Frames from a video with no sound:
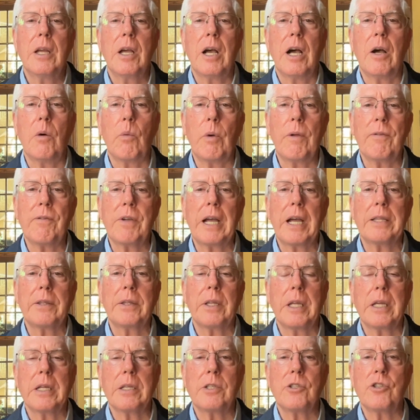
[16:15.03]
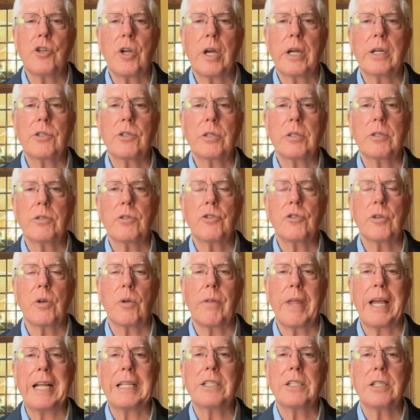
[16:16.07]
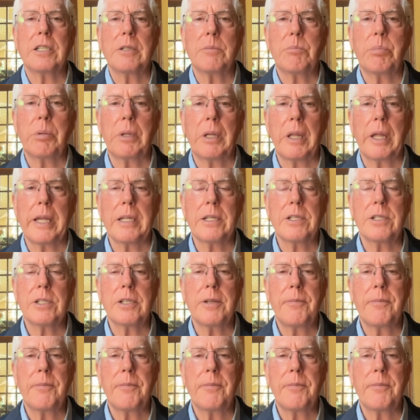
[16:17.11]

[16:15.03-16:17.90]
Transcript: We've got the injunction, so that's in place.